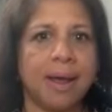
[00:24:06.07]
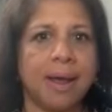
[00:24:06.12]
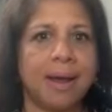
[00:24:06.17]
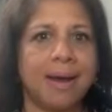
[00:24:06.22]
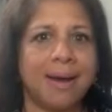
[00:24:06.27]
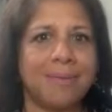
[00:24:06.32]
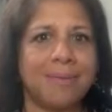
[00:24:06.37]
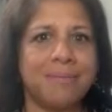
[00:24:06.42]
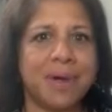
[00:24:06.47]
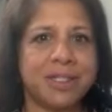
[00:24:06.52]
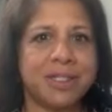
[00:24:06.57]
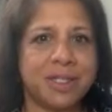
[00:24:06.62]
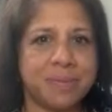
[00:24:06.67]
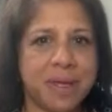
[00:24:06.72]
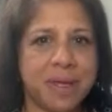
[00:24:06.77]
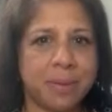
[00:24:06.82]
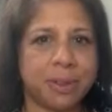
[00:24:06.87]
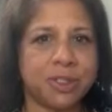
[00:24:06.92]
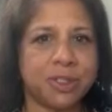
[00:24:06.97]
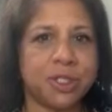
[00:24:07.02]
um, but to
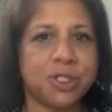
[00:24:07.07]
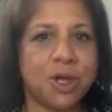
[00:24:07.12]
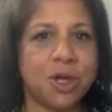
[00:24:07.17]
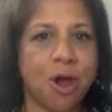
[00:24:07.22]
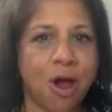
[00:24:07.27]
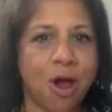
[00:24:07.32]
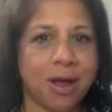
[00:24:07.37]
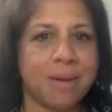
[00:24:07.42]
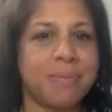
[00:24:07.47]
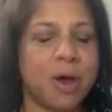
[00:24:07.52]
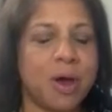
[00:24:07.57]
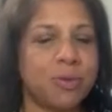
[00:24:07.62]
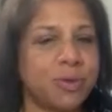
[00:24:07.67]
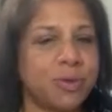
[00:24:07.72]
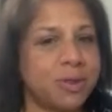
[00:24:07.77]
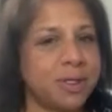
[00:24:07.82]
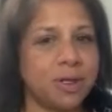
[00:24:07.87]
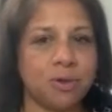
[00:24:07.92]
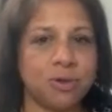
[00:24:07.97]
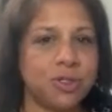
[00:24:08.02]
be able to talk of
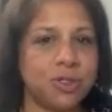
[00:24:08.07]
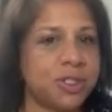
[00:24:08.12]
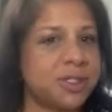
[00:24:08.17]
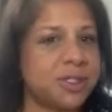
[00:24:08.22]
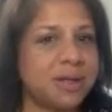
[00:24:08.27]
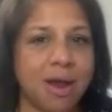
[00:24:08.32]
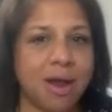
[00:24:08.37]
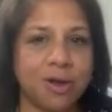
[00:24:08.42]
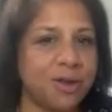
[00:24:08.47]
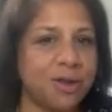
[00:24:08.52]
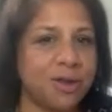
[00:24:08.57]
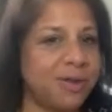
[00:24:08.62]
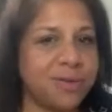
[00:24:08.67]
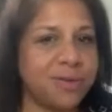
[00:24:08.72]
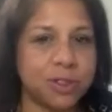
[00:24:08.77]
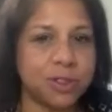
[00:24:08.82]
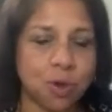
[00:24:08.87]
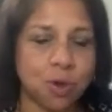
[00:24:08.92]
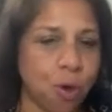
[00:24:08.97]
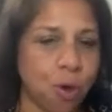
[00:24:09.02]
you know just how do you if
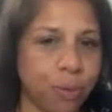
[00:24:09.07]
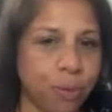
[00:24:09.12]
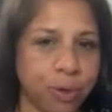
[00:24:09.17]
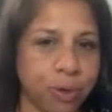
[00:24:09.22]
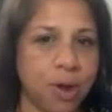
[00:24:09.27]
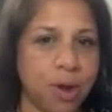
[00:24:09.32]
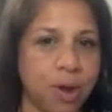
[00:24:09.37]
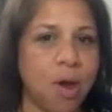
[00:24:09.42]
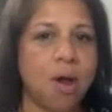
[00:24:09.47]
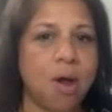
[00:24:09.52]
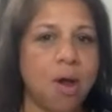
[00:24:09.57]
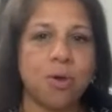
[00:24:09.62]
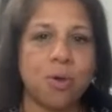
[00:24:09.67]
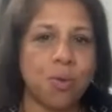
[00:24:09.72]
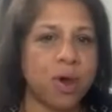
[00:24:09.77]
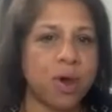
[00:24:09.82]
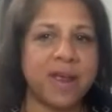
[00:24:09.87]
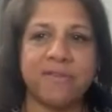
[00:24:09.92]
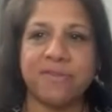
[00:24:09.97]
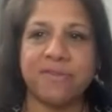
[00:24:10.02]
it's corporate law or
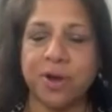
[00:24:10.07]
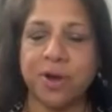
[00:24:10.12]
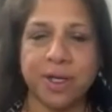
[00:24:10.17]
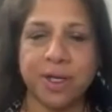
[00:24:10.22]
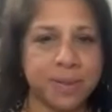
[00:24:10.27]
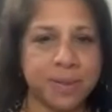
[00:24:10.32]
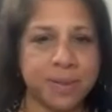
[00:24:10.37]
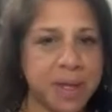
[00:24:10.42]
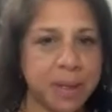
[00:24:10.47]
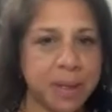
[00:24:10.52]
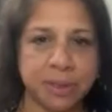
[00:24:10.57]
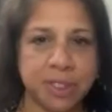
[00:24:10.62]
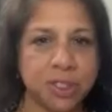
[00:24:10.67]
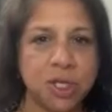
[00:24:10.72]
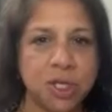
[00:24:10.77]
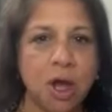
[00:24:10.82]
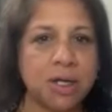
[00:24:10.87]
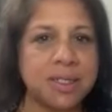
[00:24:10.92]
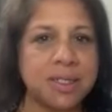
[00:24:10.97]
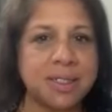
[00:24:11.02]
whatever and to be able to
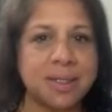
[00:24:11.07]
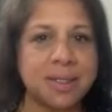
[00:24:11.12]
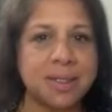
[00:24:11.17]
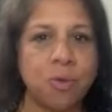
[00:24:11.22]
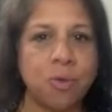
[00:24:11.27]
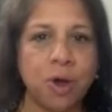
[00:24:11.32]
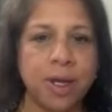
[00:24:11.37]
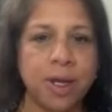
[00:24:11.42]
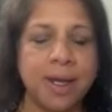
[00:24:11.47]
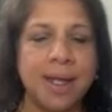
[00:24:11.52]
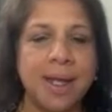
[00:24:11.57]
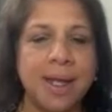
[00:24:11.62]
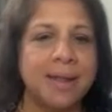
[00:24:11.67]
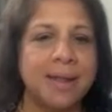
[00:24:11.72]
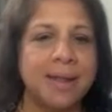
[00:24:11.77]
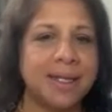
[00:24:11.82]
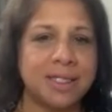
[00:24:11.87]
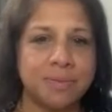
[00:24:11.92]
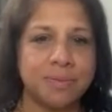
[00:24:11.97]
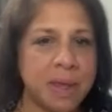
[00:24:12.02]
talk to someone
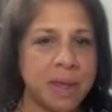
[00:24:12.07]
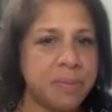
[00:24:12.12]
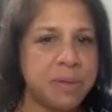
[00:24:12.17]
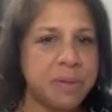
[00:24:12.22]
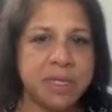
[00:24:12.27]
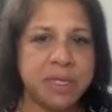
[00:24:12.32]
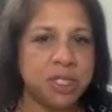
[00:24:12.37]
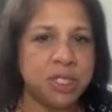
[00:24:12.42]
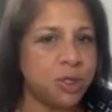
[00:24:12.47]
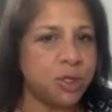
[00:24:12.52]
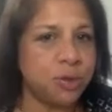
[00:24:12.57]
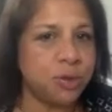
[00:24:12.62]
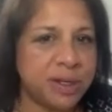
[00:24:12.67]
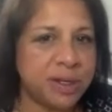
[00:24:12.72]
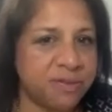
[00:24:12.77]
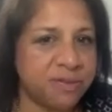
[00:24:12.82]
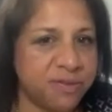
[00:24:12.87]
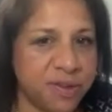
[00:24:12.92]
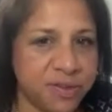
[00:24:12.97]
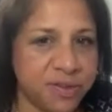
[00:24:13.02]
that's maybe be
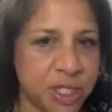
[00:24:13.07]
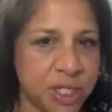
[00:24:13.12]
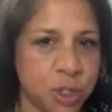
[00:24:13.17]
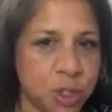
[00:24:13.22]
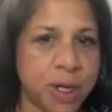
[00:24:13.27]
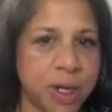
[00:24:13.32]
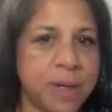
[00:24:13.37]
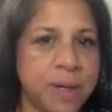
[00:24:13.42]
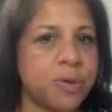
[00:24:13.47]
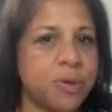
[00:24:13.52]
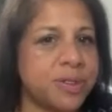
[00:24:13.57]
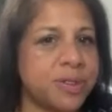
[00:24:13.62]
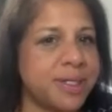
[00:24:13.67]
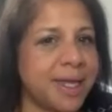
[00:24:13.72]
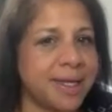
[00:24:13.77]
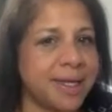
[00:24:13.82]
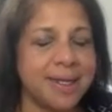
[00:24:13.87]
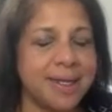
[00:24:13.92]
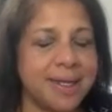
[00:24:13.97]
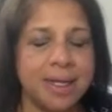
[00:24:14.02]
doing 15
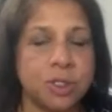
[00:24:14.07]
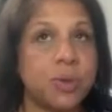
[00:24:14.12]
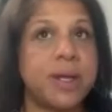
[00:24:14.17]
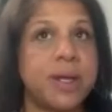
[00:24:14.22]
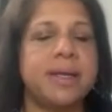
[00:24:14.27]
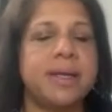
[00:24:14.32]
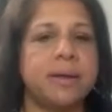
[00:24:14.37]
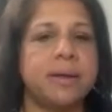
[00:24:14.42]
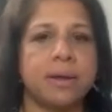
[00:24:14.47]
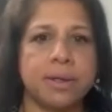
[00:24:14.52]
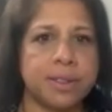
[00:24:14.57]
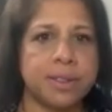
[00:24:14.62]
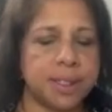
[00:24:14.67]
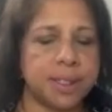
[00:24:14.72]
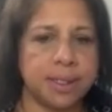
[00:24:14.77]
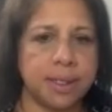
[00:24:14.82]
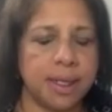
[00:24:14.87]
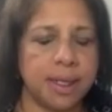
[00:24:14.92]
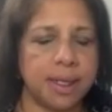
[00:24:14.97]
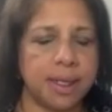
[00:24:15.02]
20% 20 years
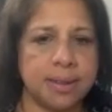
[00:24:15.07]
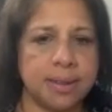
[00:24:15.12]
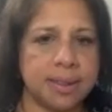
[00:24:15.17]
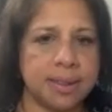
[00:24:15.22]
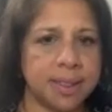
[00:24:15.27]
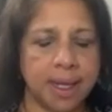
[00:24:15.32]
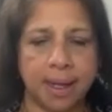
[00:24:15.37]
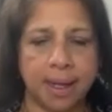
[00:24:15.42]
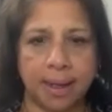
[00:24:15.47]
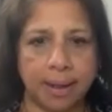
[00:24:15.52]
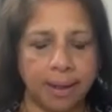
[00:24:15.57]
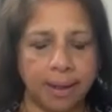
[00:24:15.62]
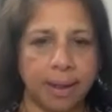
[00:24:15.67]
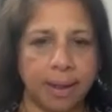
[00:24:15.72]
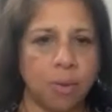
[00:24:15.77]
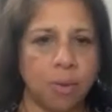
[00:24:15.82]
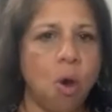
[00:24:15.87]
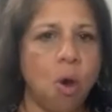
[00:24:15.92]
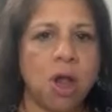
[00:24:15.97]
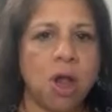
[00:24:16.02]
in in say
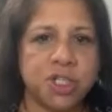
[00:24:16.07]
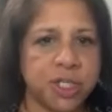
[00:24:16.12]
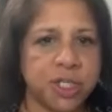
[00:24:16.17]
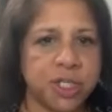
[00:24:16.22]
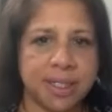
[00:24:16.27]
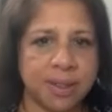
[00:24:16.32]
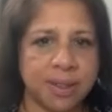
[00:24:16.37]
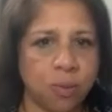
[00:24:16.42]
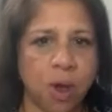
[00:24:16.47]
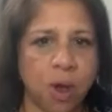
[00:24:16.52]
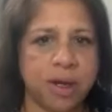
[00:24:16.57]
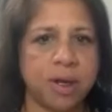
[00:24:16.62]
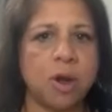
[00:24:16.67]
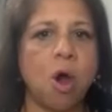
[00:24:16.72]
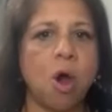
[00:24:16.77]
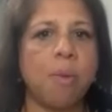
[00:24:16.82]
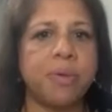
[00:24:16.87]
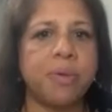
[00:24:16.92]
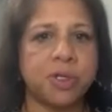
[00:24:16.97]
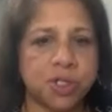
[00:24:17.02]
washington what an
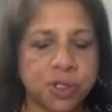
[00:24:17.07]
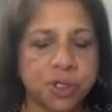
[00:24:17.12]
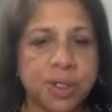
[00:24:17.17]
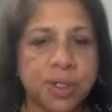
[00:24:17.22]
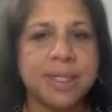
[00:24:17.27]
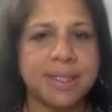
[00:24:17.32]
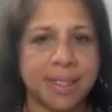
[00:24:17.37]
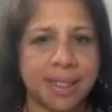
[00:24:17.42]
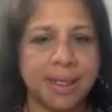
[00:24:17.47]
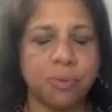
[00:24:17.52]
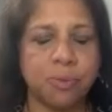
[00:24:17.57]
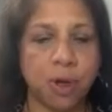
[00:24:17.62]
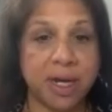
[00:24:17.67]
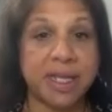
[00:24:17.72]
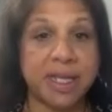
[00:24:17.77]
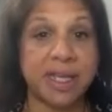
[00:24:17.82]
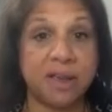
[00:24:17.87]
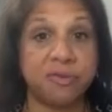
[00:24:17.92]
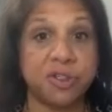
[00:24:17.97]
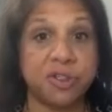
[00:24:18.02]
opportunity what
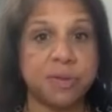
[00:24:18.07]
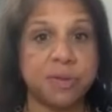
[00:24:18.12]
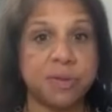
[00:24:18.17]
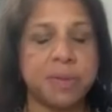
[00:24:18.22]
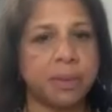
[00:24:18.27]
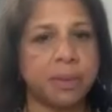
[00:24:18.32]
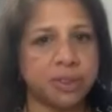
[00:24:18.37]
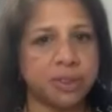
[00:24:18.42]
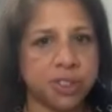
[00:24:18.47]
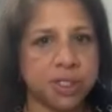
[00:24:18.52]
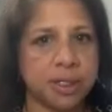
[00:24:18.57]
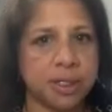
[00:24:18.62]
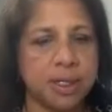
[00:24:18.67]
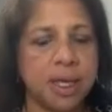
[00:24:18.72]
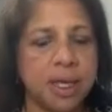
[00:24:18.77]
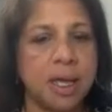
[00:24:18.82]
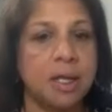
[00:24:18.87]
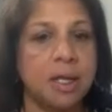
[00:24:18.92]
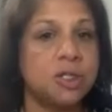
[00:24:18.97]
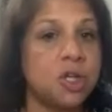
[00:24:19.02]
a gift to be able to
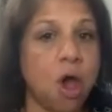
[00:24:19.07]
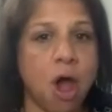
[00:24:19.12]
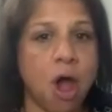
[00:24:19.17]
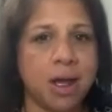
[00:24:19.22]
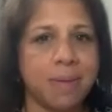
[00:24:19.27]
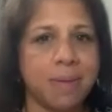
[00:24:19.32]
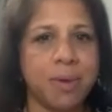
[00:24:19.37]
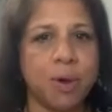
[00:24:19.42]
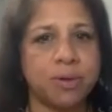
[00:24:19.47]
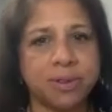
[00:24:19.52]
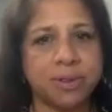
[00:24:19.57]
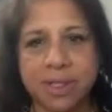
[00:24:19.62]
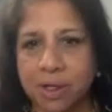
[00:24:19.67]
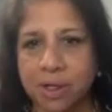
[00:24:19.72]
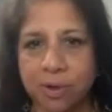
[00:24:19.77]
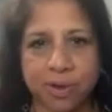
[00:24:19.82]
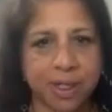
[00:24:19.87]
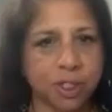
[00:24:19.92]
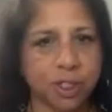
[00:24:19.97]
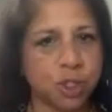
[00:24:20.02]
talk about you
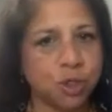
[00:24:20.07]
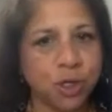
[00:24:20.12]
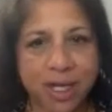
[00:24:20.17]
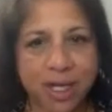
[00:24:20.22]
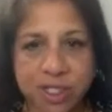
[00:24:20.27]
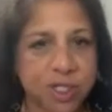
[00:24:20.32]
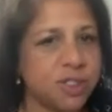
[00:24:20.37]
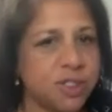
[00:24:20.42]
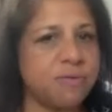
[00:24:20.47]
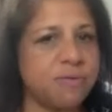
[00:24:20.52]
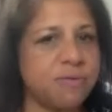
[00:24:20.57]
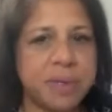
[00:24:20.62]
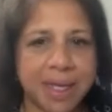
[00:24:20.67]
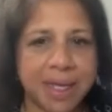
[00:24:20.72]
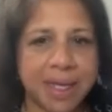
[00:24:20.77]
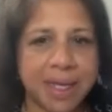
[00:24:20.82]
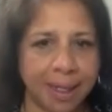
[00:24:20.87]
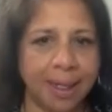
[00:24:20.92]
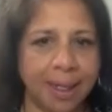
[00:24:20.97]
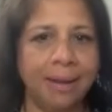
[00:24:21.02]
know the stresses of
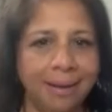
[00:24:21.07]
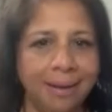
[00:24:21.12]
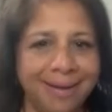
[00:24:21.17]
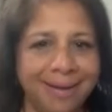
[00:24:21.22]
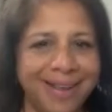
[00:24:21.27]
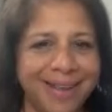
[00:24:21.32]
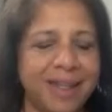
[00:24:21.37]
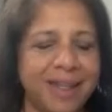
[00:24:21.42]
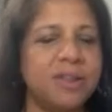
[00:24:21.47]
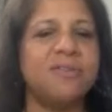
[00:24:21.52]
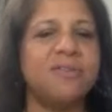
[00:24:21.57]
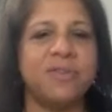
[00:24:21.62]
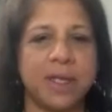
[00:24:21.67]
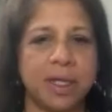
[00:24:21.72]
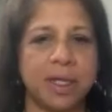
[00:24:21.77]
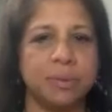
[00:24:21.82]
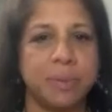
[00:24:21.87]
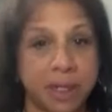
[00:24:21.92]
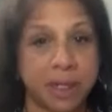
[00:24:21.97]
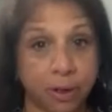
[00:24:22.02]
beginning in the
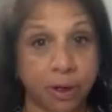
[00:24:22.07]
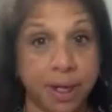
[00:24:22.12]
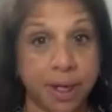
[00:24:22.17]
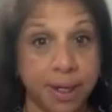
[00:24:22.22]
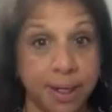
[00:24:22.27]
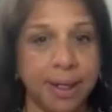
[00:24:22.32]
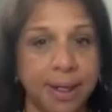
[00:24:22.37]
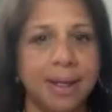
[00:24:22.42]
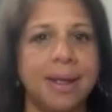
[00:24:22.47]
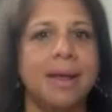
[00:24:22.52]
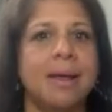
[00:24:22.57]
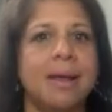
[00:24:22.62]
field period